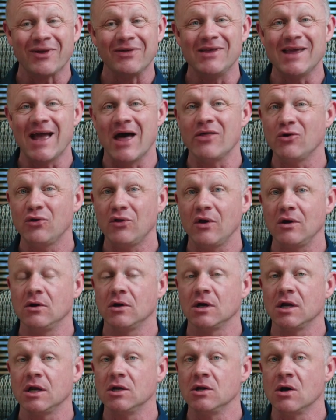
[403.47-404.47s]
The other thing
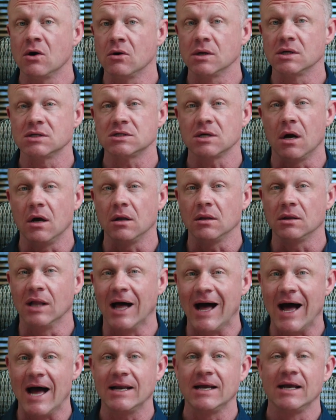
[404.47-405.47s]
you're going to notice a
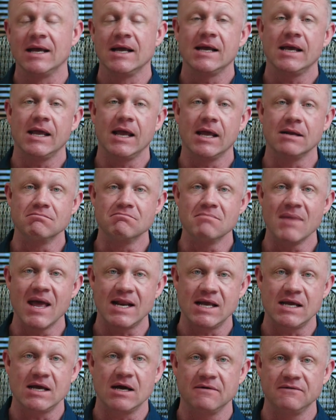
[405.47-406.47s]
lot in
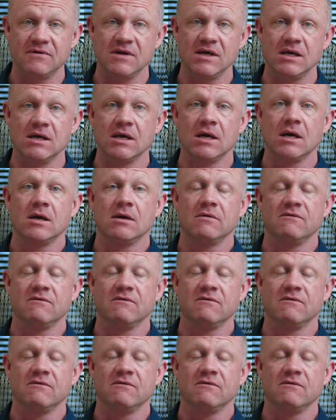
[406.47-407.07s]
many of the